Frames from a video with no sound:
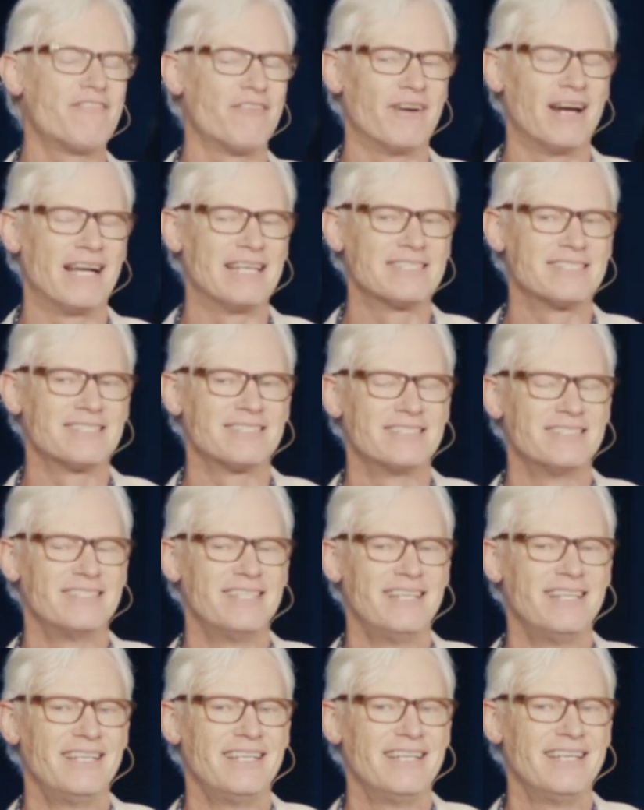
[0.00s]
for us.
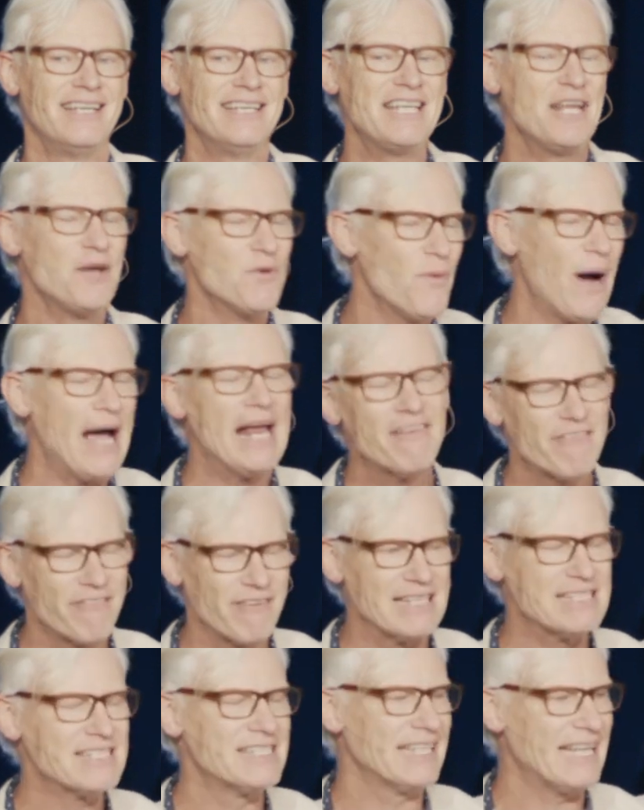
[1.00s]
He didn't wait for
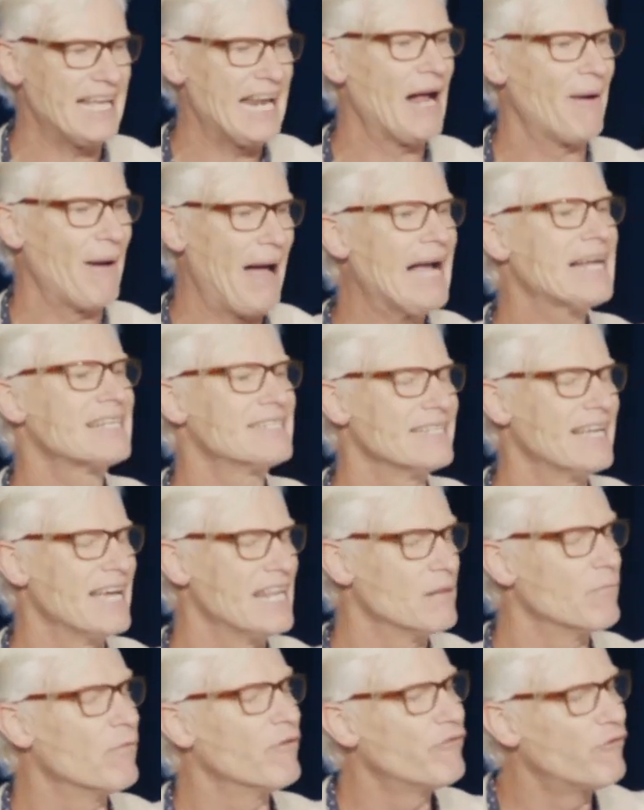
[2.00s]
us to get our act
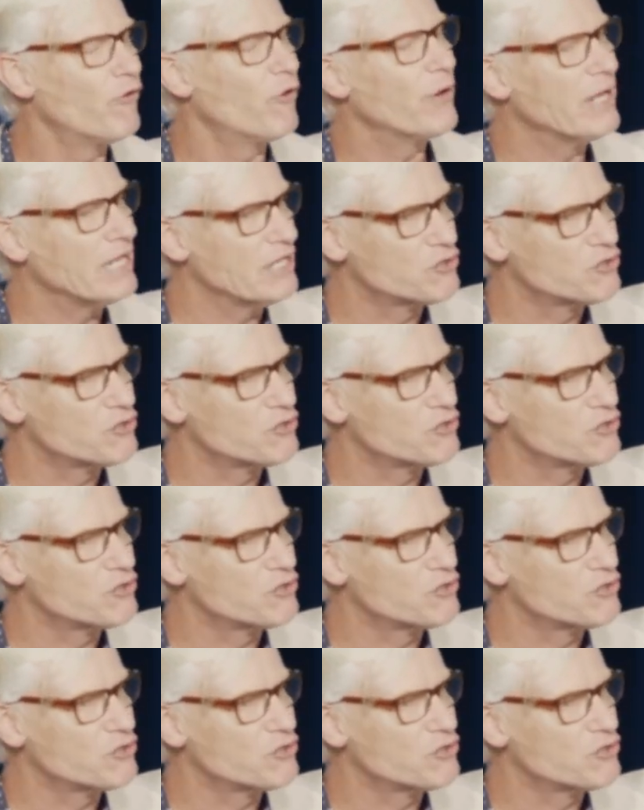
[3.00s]
together before he